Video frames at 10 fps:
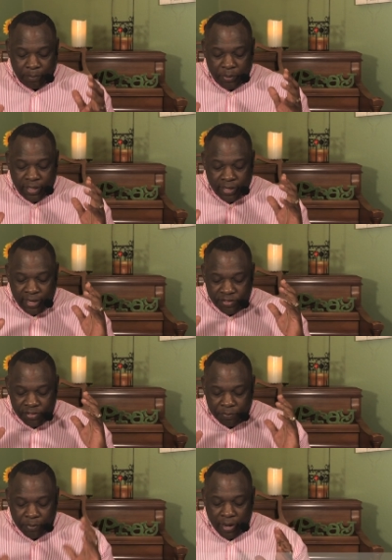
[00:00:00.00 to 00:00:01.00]
being a
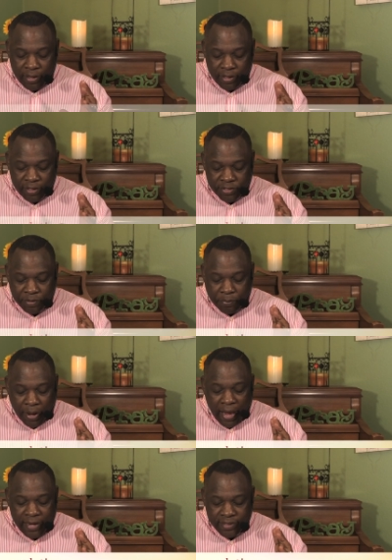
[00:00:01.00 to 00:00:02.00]
surpri uh,
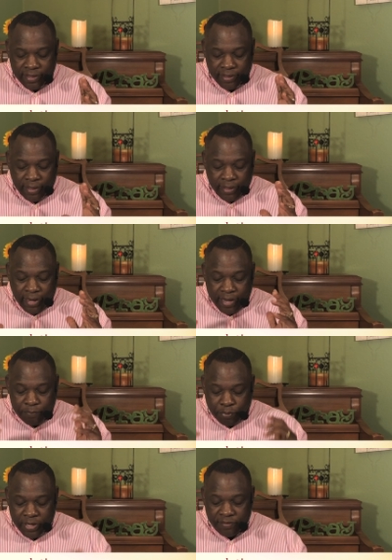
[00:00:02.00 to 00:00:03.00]
surprising
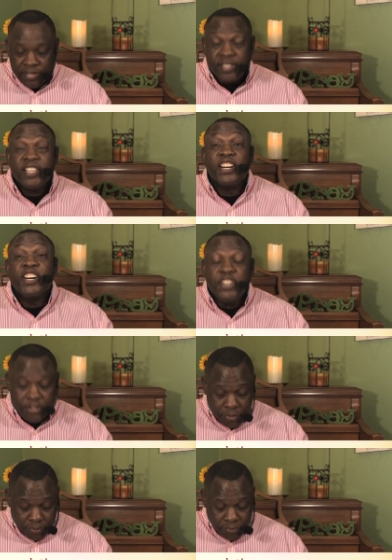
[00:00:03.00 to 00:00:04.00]
and previously
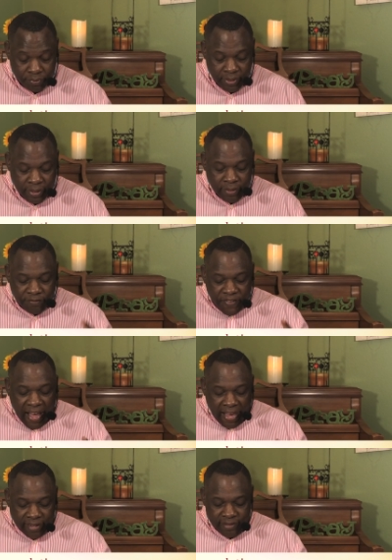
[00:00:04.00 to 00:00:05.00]
unknown
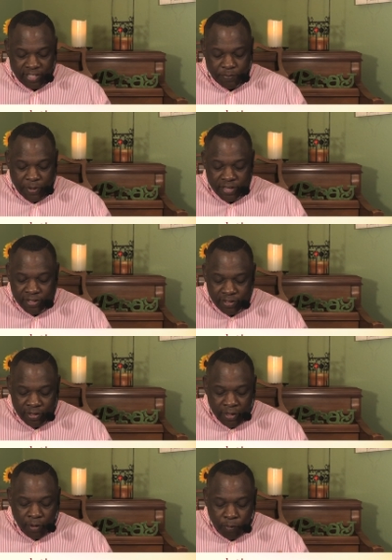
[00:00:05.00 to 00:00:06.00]
fact, especially
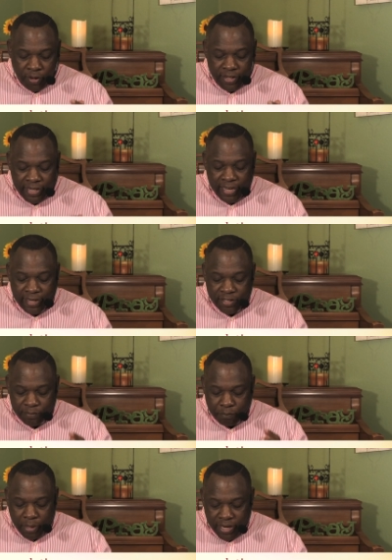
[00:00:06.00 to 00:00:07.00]
one that is
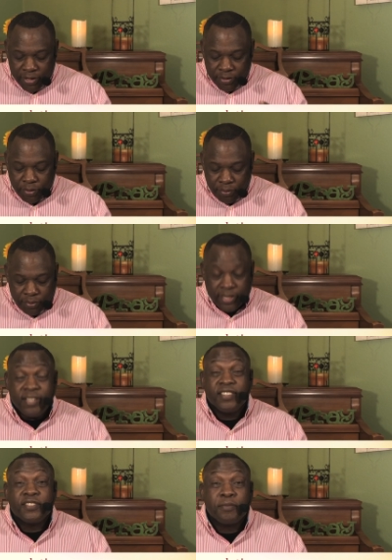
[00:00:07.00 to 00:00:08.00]
made known
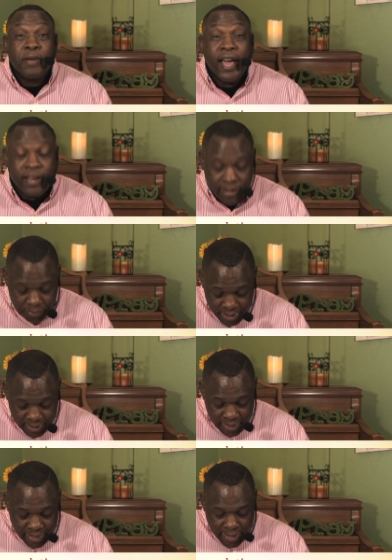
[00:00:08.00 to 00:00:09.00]
in a dramatic way.
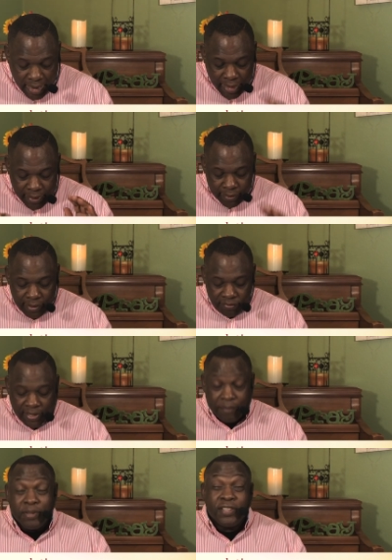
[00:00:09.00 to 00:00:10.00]
And, and I love
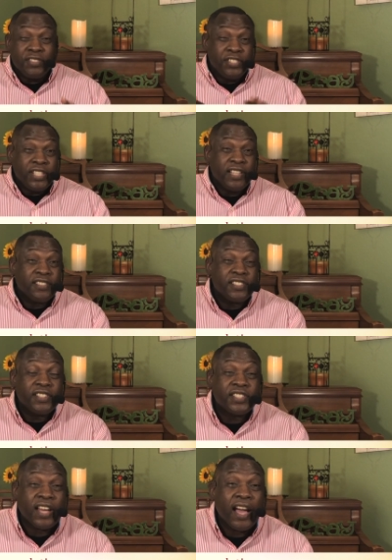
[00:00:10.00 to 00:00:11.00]
that because Jesus'
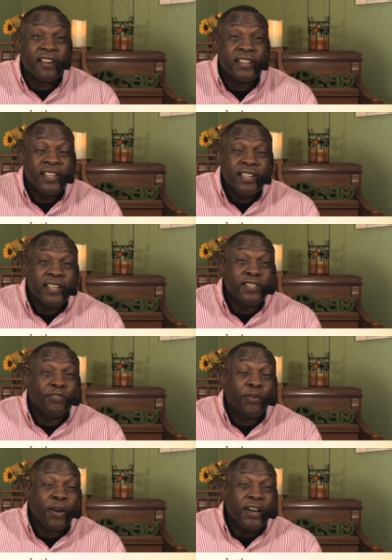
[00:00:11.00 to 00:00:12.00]
desire is
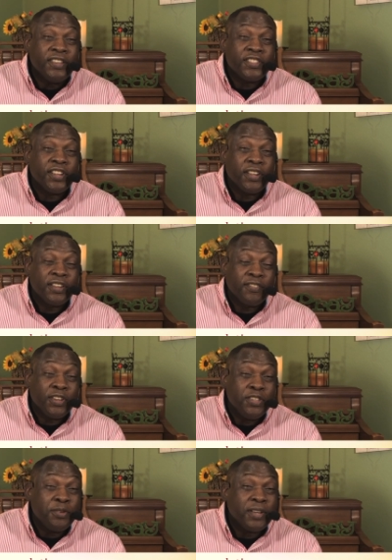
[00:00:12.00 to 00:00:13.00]
for us, for
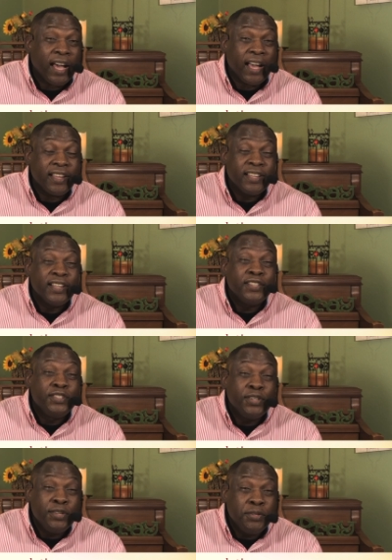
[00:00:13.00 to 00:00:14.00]
you and I,
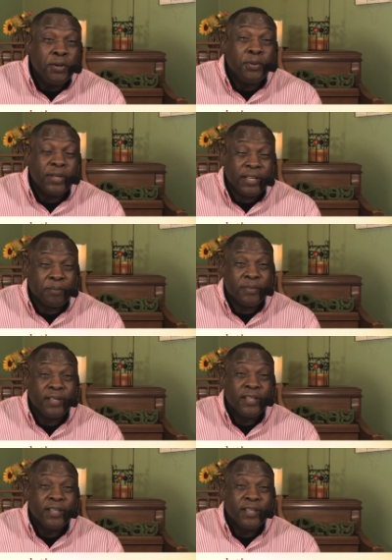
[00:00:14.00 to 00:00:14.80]
to know him,